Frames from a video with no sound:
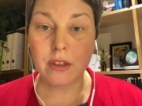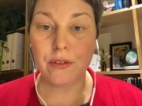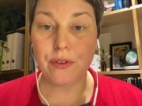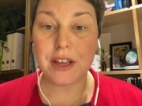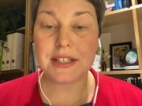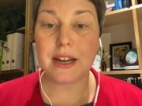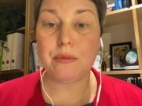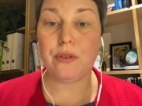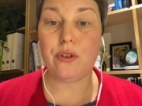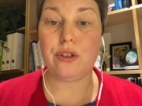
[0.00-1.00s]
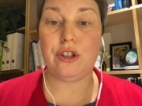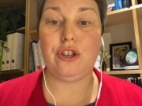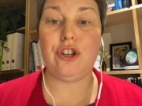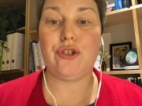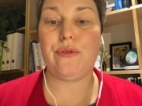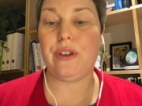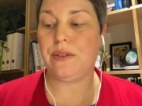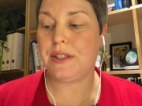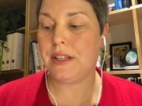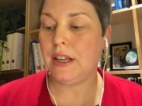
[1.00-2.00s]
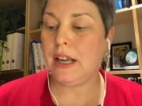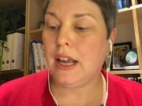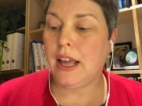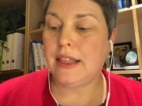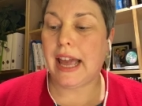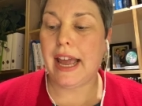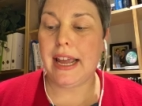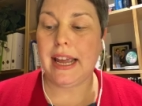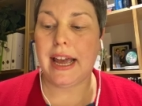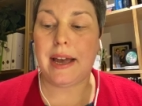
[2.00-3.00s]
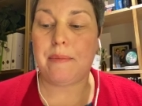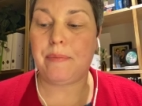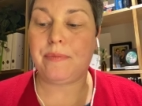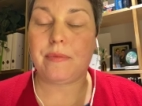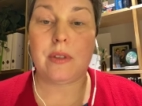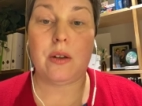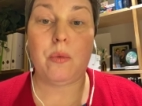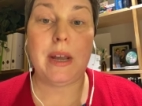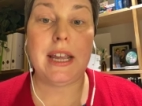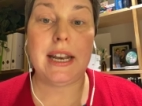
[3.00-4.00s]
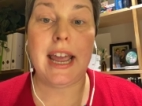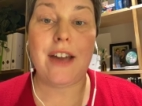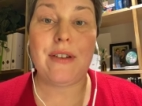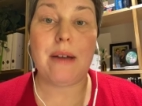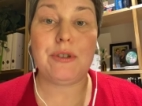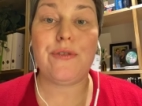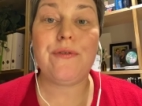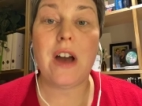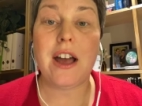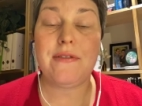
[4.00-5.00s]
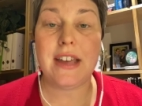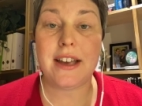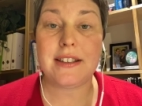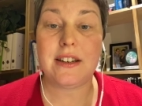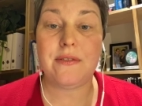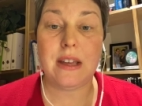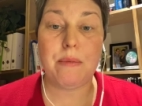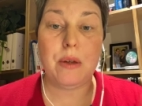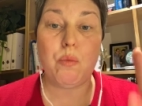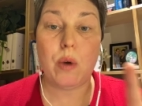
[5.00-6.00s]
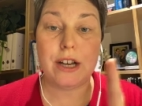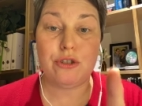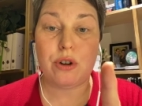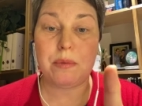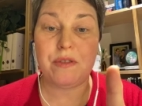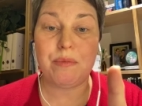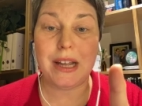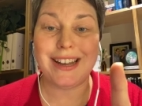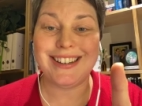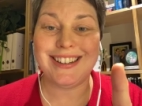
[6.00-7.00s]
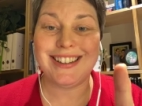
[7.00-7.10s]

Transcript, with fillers: First up, you've got the neutrophils. They, um, we can have up to 5,000 of them in one drop of blood.